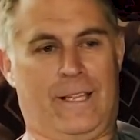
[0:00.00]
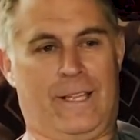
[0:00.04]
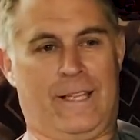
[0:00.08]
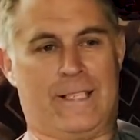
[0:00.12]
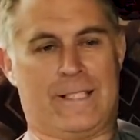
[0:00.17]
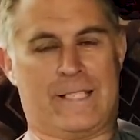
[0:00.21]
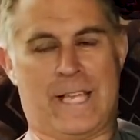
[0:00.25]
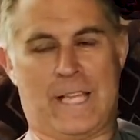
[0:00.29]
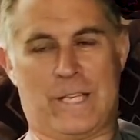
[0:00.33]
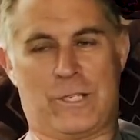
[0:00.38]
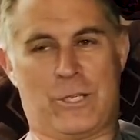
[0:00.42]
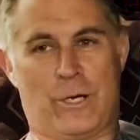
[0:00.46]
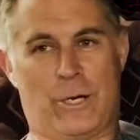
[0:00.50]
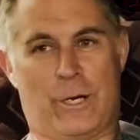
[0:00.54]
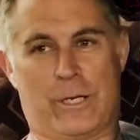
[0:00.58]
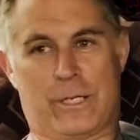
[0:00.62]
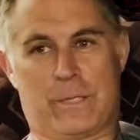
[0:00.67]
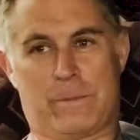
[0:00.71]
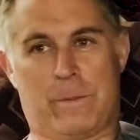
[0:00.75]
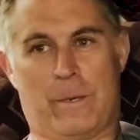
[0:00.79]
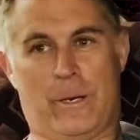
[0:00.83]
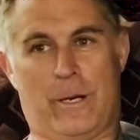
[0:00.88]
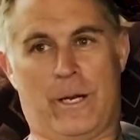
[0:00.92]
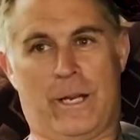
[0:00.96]
that shared
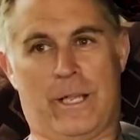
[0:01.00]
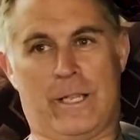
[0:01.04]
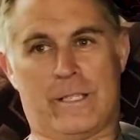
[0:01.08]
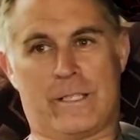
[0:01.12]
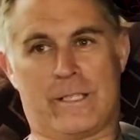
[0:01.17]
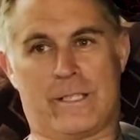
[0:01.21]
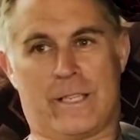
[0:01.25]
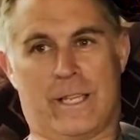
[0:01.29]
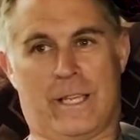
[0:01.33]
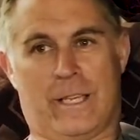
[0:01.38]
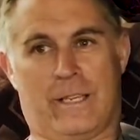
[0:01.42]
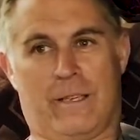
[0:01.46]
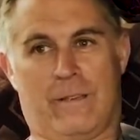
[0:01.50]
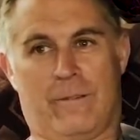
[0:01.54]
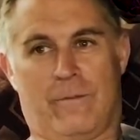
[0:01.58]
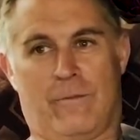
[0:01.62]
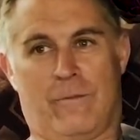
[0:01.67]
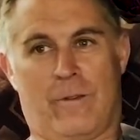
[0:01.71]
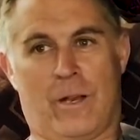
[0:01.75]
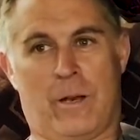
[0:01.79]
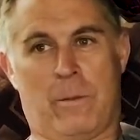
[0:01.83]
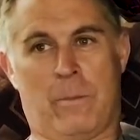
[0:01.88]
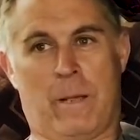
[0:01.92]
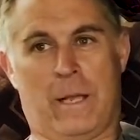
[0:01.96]
experience. Like
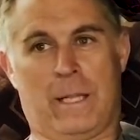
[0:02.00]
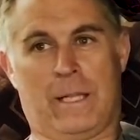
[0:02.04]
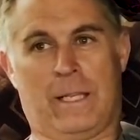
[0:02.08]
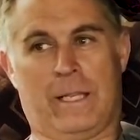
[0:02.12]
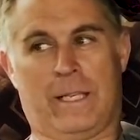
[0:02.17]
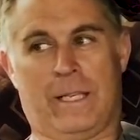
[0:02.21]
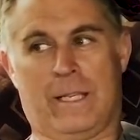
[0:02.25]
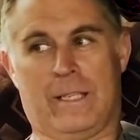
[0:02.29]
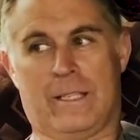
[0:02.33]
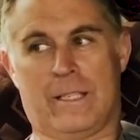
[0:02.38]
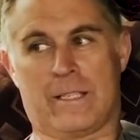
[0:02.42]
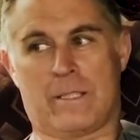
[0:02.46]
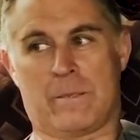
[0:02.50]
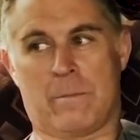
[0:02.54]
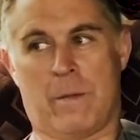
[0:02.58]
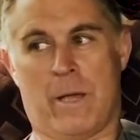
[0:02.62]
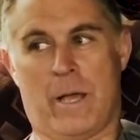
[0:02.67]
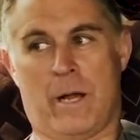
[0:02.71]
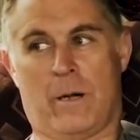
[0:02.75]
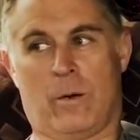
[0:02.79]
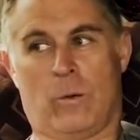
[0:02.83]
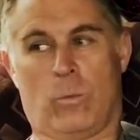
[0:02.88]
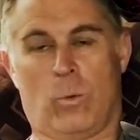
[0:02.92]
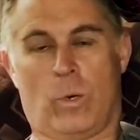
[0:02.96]
fundamentally, it doesn't
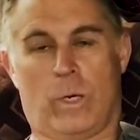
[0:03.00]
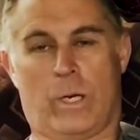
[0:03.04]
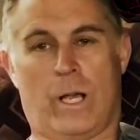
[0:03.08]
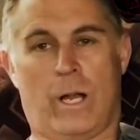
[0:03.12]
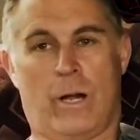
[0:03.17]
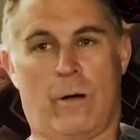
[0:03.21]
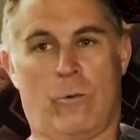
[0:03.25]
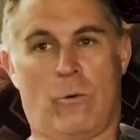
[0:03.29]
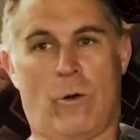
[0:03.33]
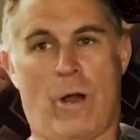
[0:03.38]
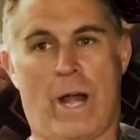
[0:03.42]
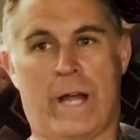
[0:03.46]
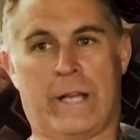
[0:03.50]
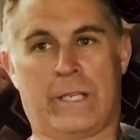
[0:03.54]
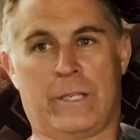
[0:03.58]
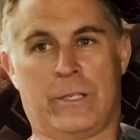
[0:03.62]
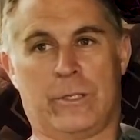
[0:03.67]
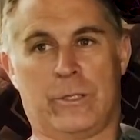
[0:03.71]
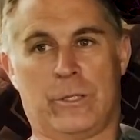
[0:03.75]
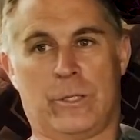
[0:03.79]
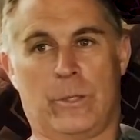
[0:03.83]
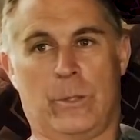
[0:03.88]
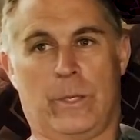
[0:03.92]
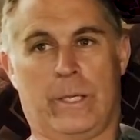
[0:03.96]
matter what kind of riding you're
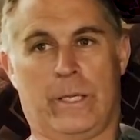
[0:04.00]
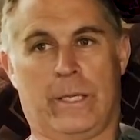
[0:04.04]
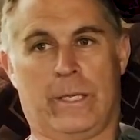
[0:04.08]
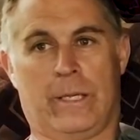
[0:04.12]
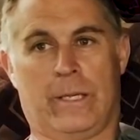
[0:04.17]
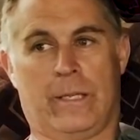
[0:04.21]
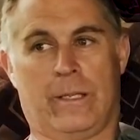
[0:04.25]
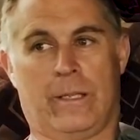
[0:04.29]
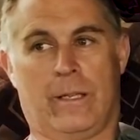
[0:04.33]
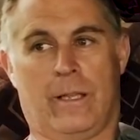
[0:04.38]
doing.